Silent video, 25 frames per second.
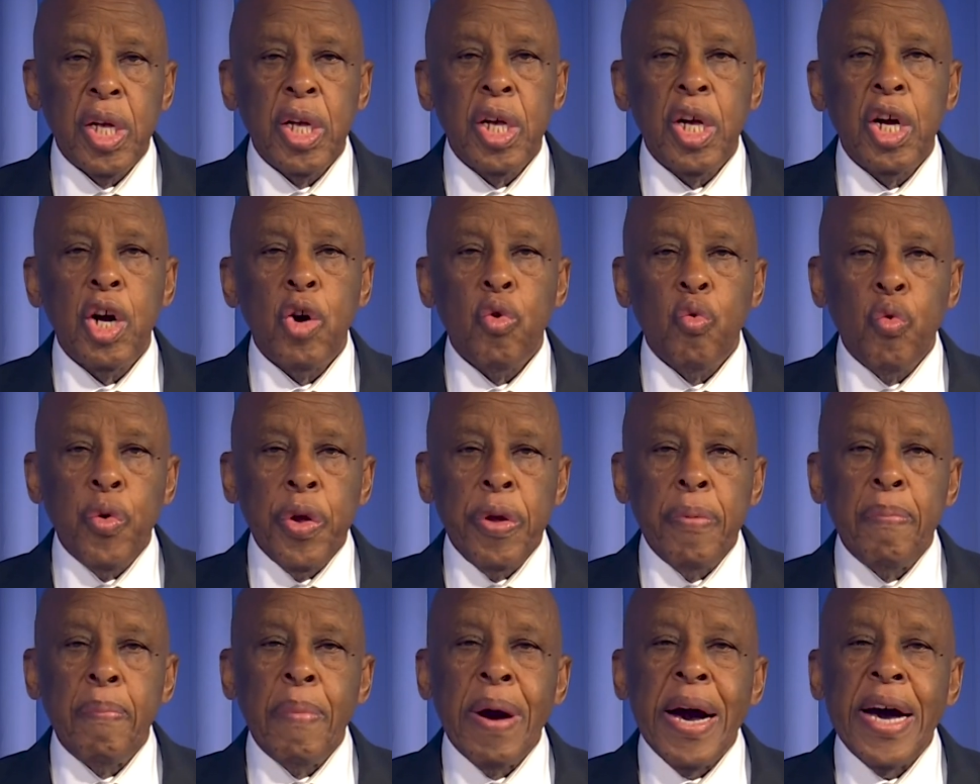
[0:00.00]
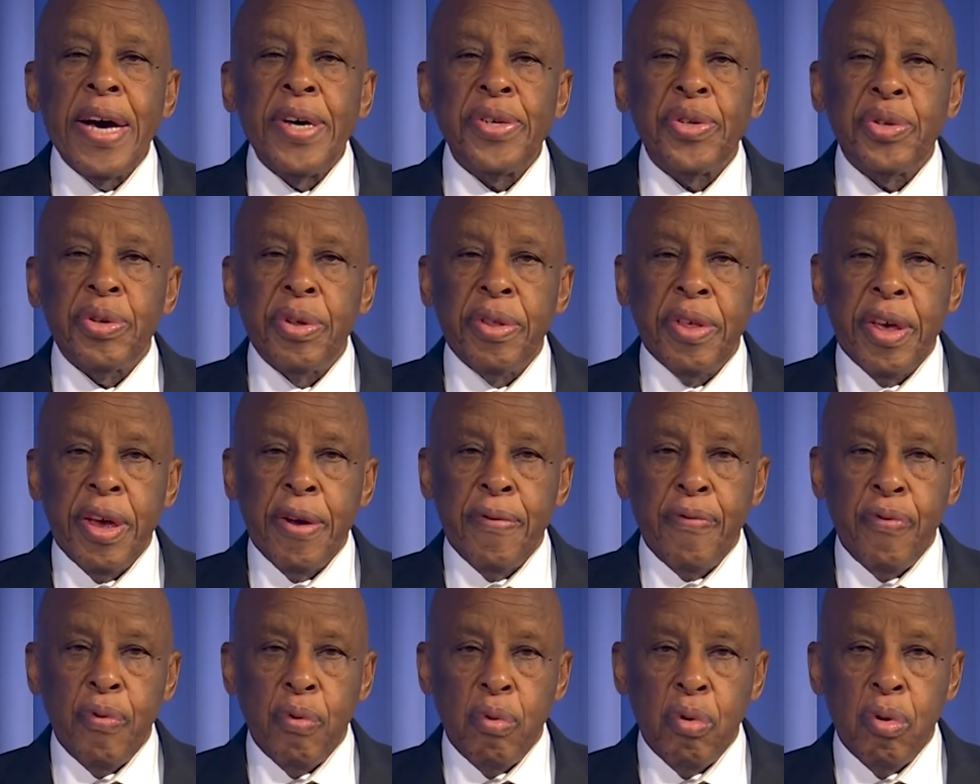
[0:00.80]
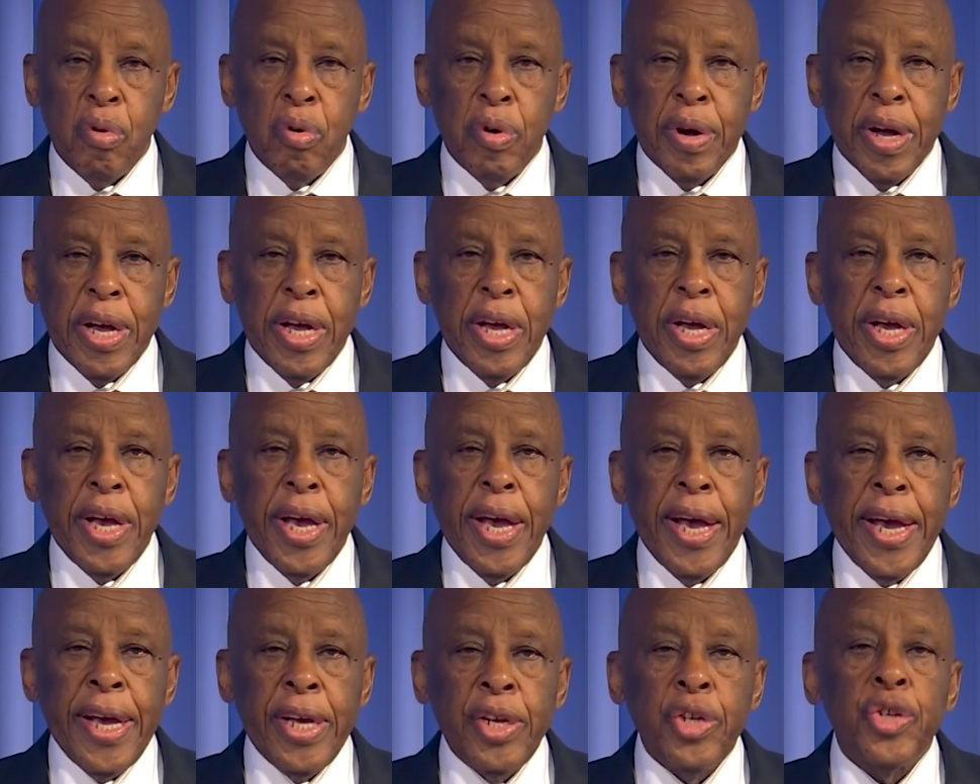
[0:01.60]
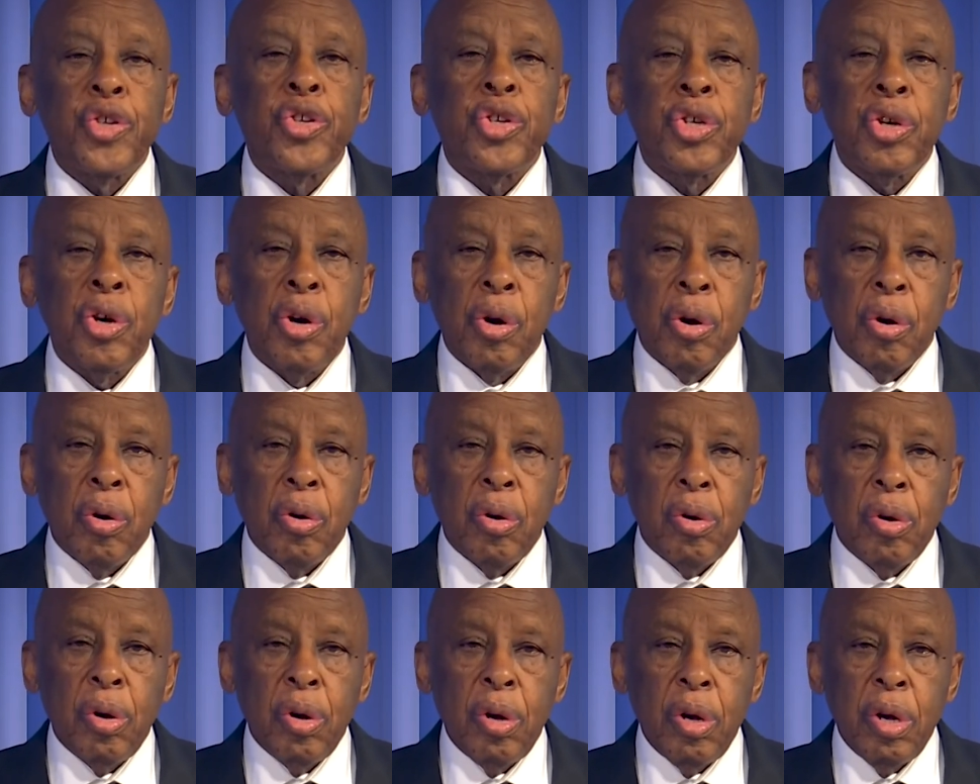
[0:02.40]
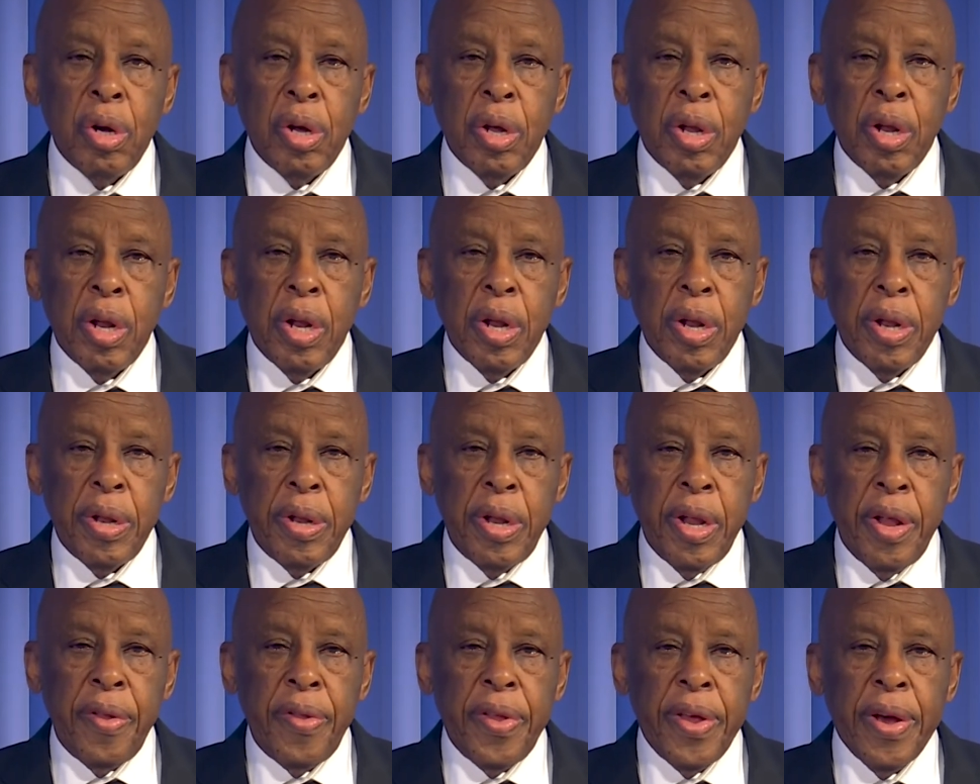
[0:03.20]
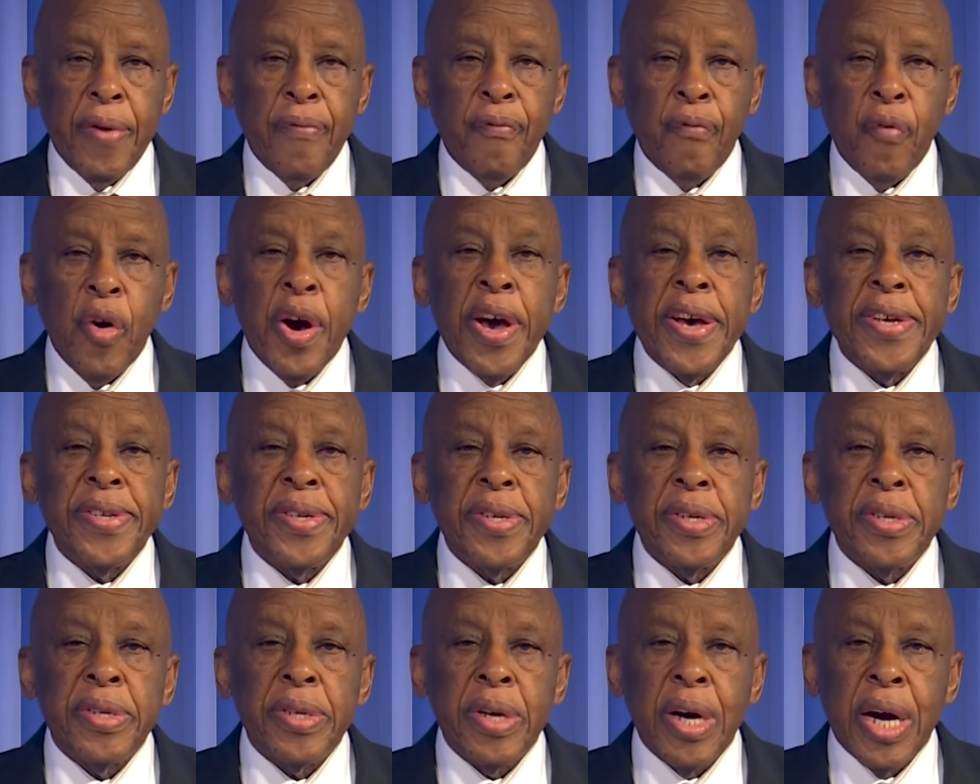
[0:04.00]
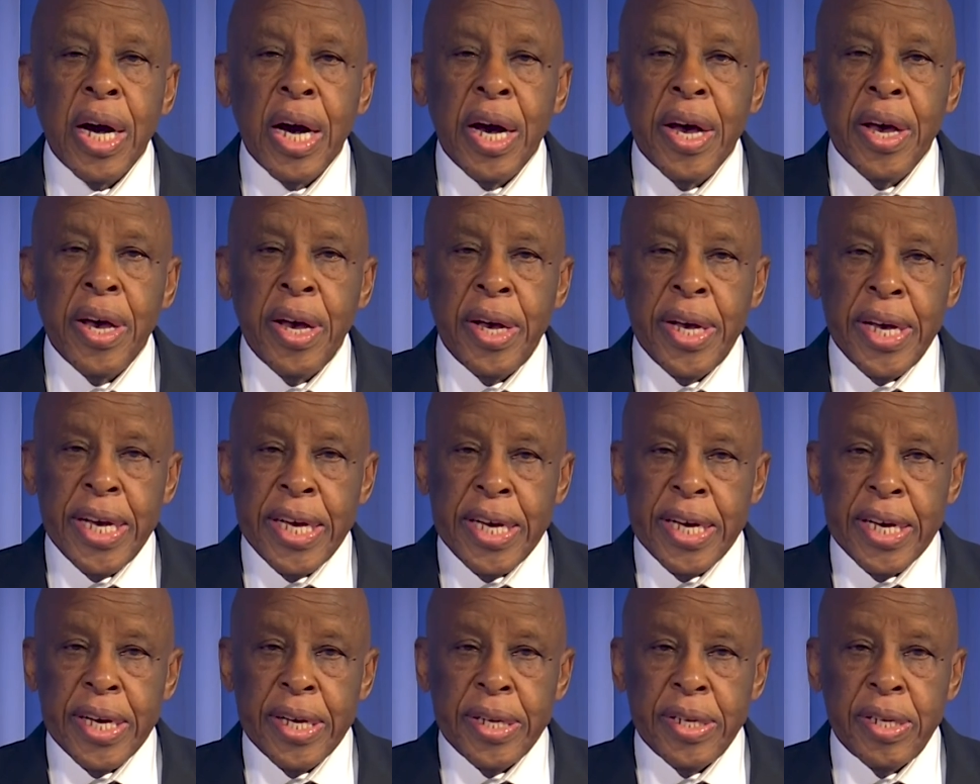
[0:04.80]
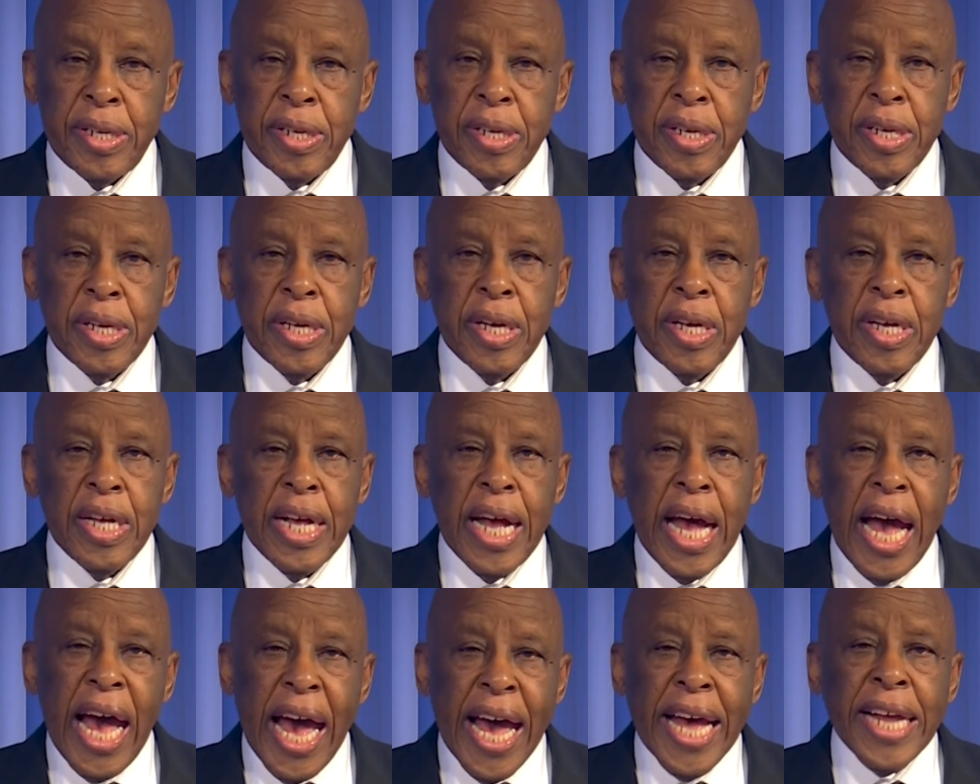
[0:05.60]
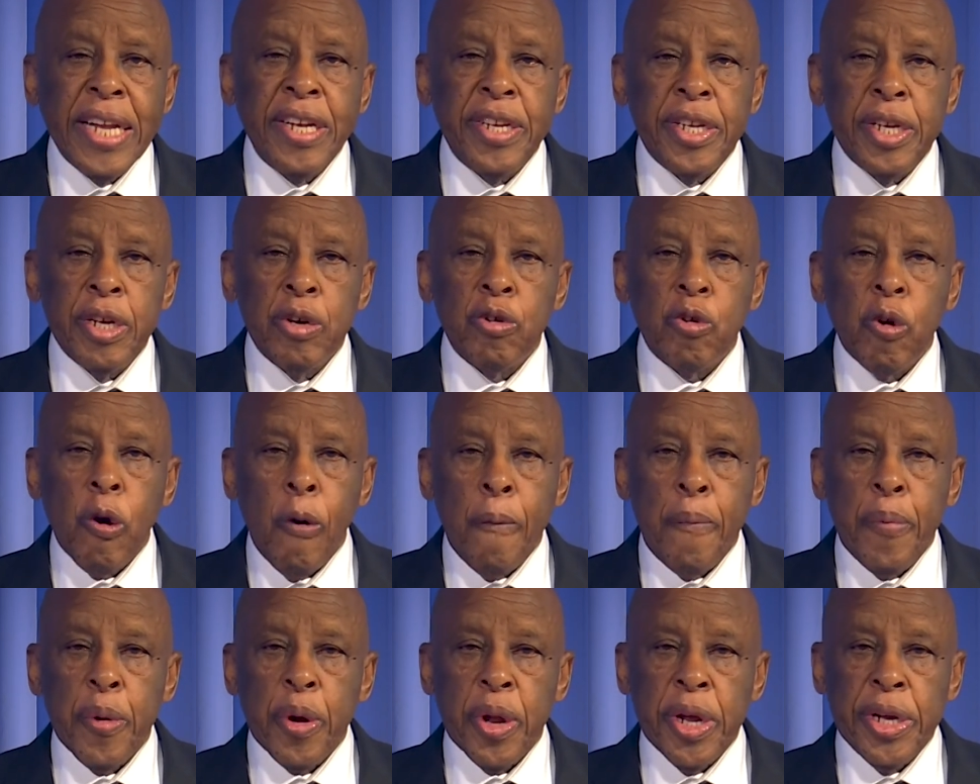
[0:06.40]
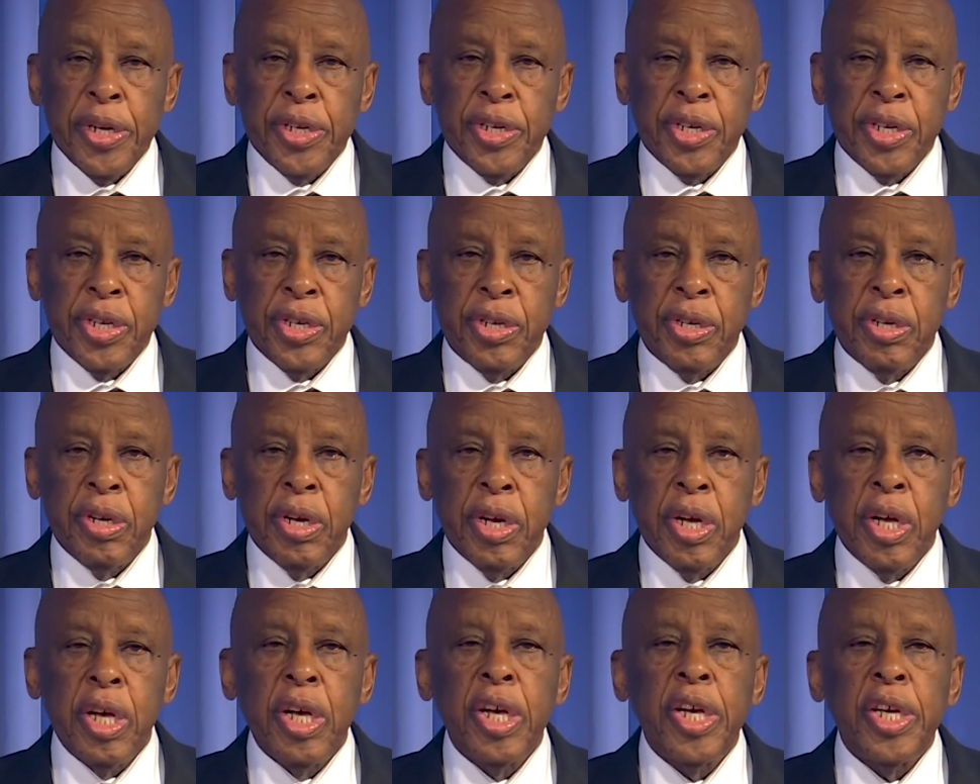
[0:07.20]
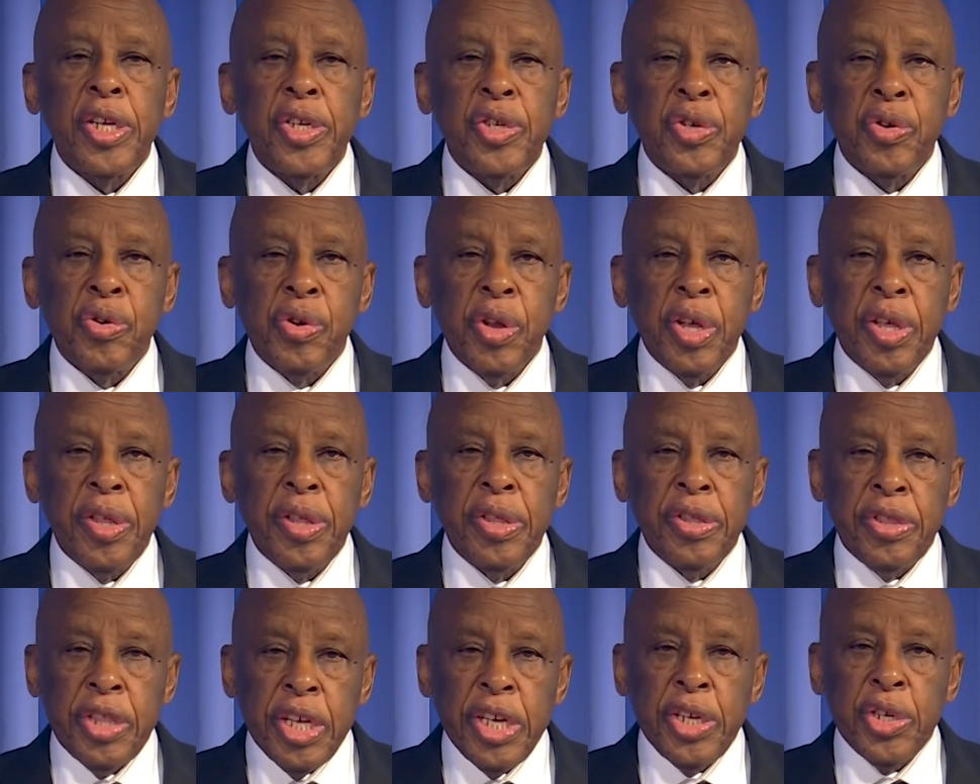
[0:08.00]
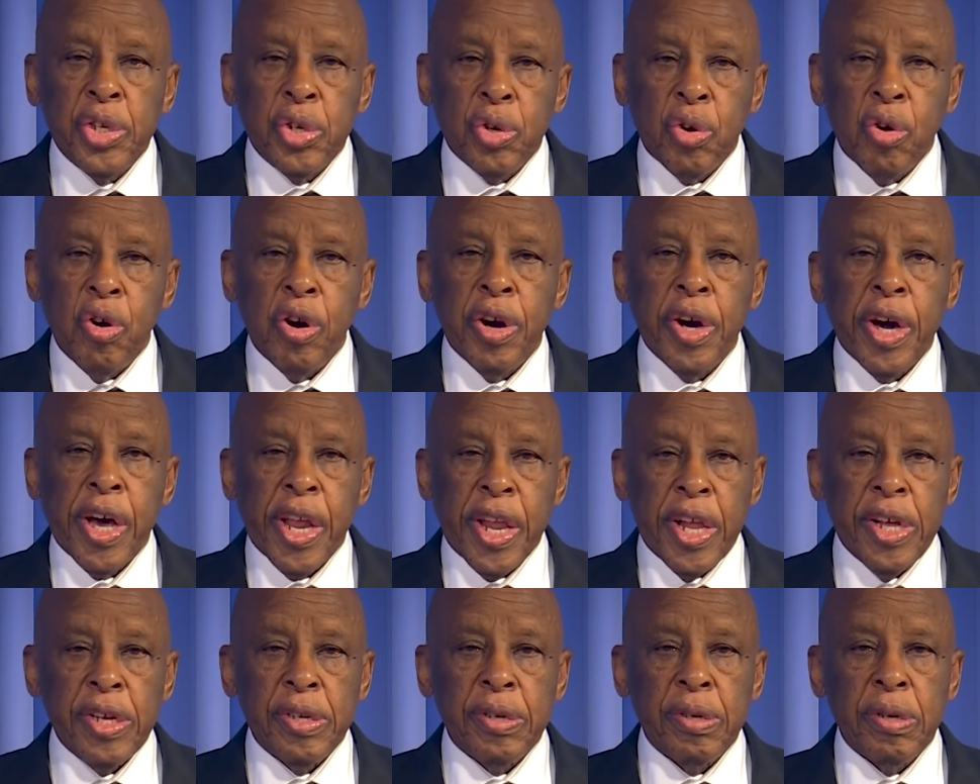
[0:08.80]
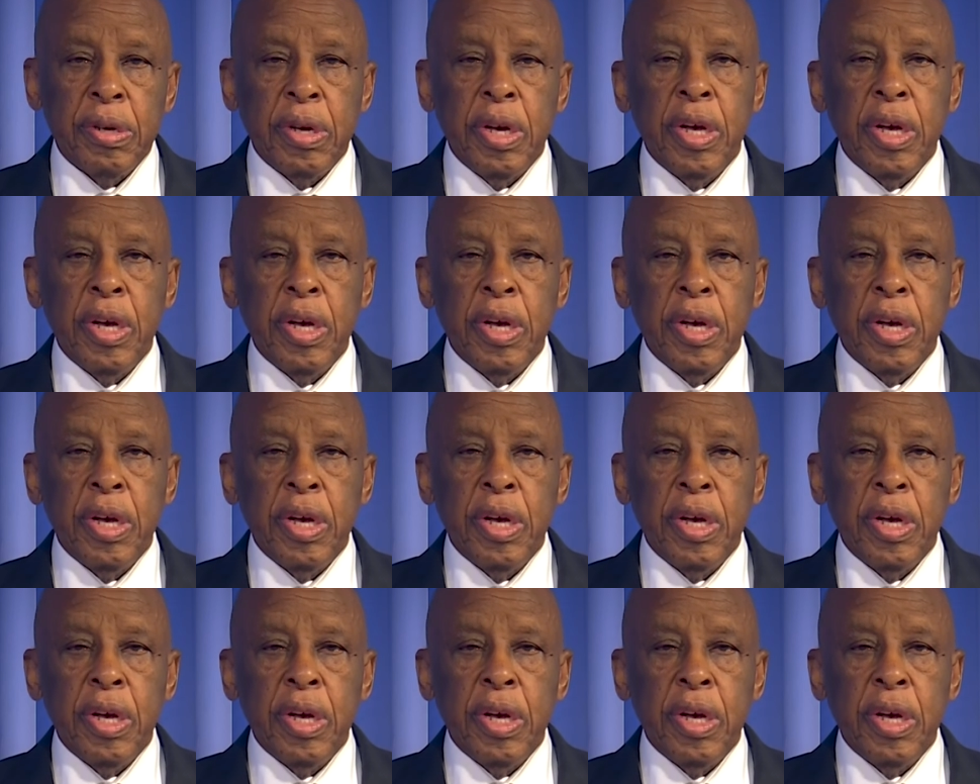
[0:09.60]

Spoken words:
We must, therefore, ensure that their voices are heard and incorporated during this Congress,